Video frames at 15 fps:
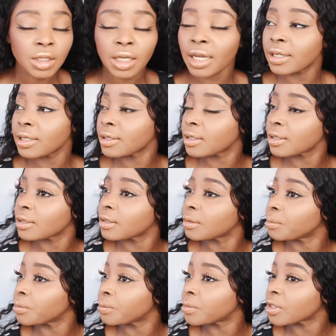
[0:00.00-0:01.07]
and this is the
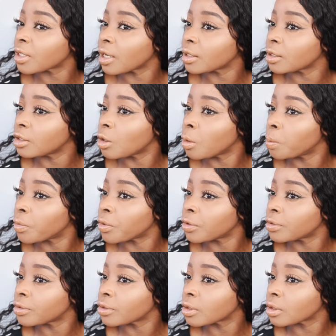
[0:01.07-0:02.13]
side not
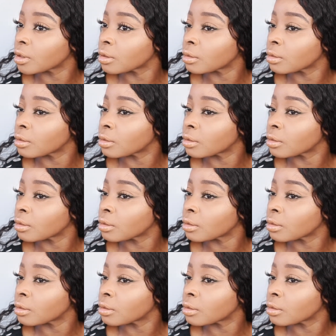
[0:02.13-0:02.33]
bronzed.